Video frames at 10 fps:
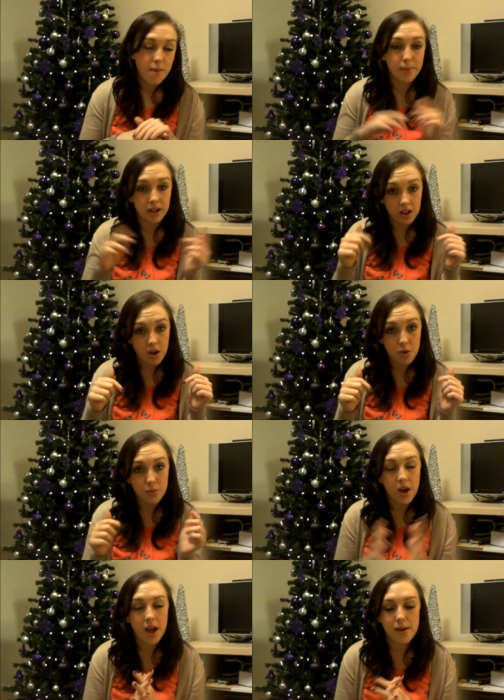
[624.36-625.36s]
below,
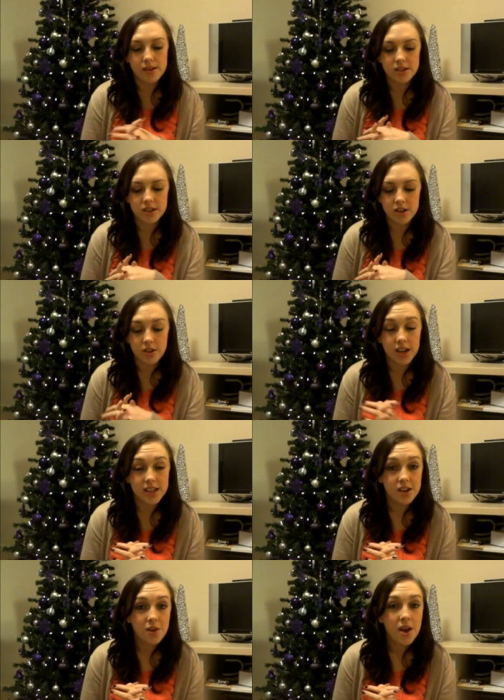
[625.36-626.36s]
just so you
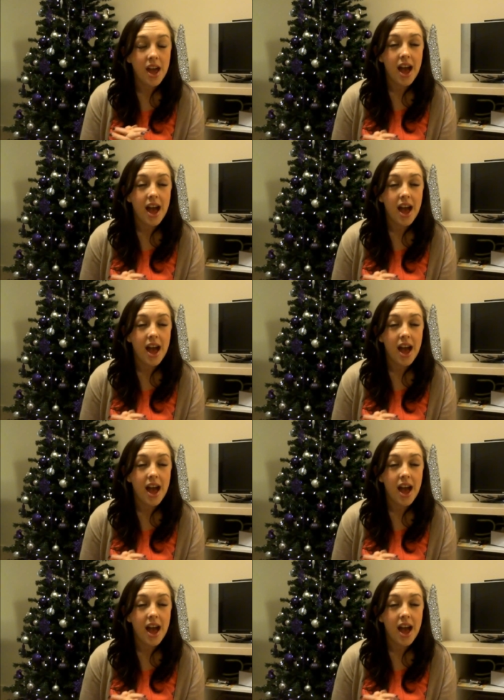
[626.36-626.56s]
guys know.